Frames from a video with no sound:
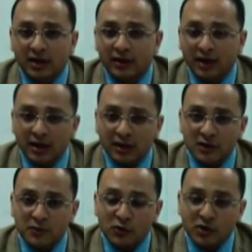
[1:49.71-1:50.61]
the
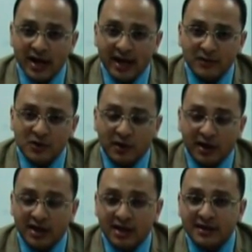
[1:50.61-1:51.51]
English programs
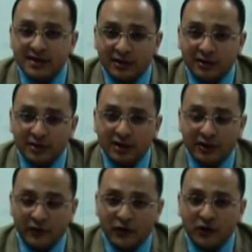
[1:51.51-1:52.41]
by considering
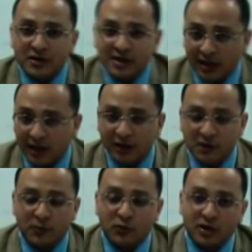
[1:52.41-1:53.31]
the first
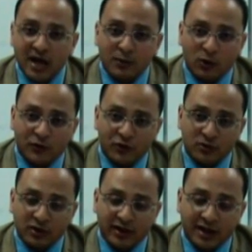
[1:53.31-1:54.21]
English program offered
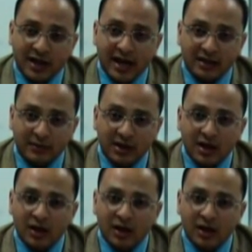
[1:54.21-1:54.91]
by the Academy,